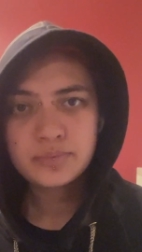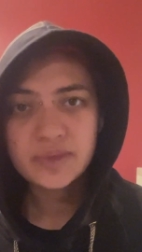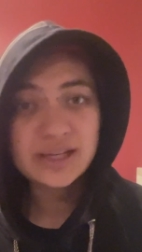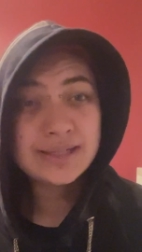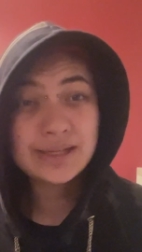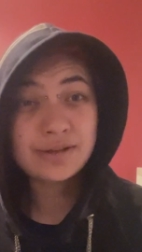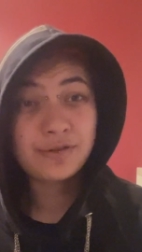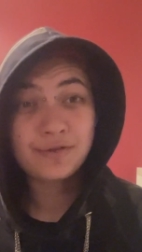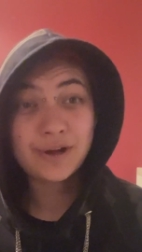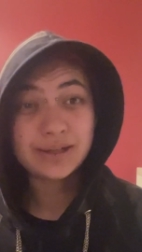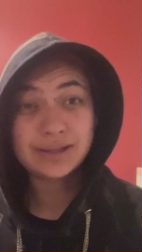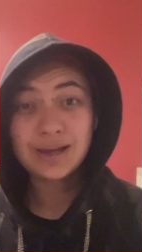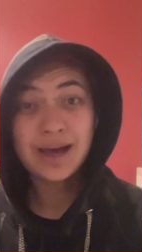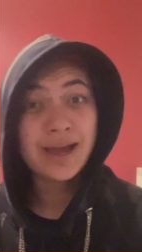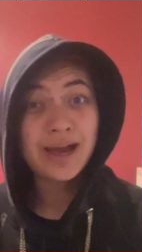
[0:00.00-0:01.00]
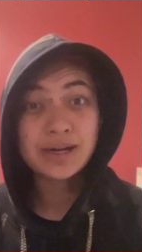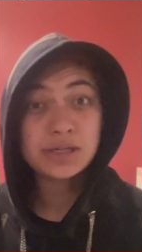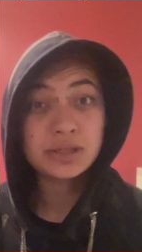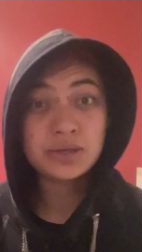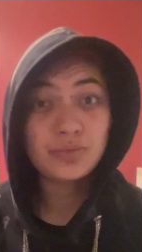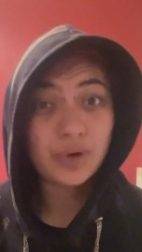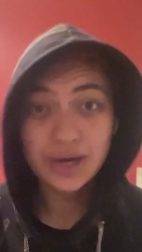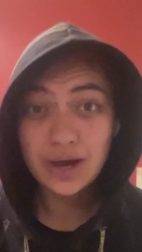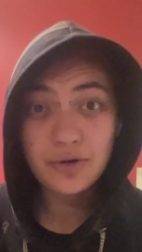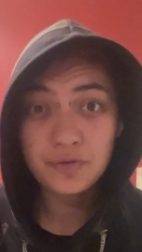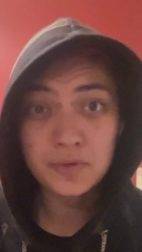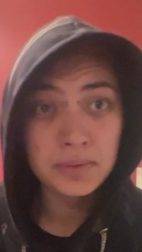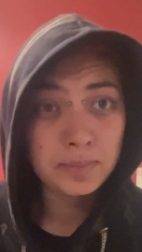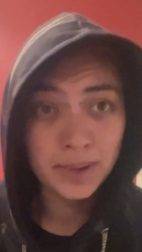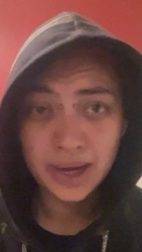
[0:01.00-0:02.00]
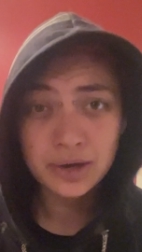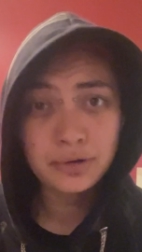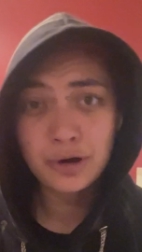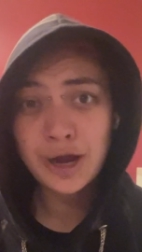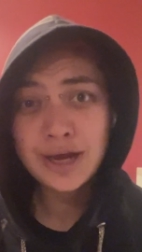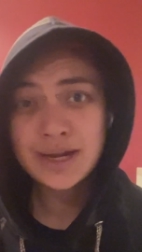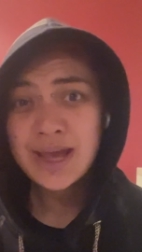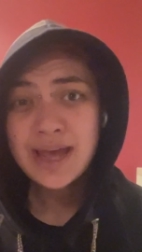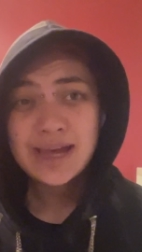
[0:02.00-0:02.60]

Is it the fact that I actually went out for a bike ride?